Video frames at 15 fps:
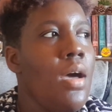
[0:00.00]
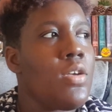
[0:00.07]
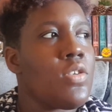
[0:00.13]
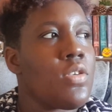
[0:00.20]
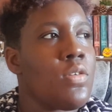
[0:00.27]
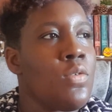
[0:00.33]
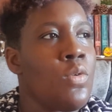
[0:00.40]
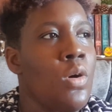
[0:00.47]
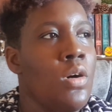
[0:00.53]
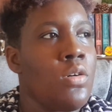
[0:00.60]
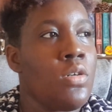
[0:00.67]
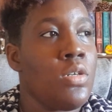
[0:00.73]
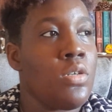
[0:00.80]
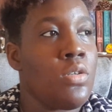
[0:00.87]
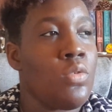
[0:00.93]
So
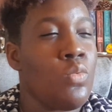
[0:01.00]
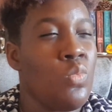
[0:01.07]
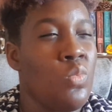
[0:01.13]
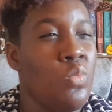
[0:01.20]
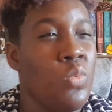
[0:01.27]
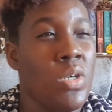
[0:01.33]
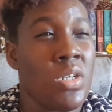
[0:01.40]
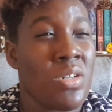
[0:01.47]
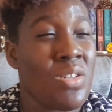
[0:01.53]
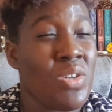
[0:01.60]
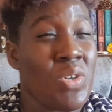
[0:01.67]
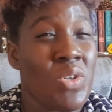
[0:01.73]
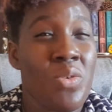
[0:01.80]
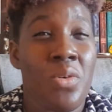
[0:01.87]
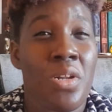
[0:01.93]
all 1
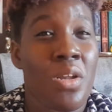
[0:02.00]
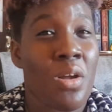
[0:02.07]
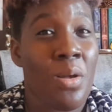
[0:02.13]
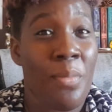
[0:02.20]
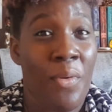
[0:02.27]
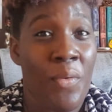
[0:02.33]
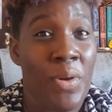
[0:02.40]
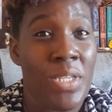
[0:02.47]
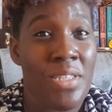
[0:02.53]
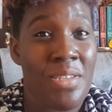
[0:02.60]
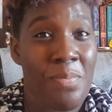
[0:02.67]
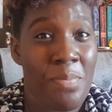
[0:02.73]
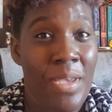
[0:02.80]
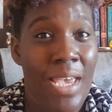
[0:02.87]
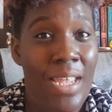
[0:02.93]
o'clock, 2 o'clock I'm going
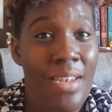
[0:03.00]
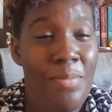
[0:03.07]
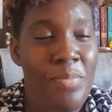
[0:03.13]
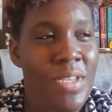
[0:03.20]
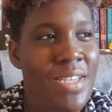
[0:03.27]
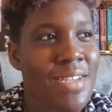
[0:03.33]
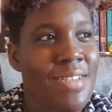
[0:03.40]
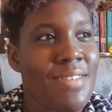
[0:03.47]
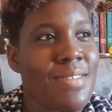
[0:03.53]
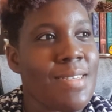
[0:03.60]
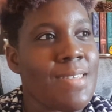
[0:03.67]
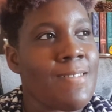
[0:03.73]
to bed because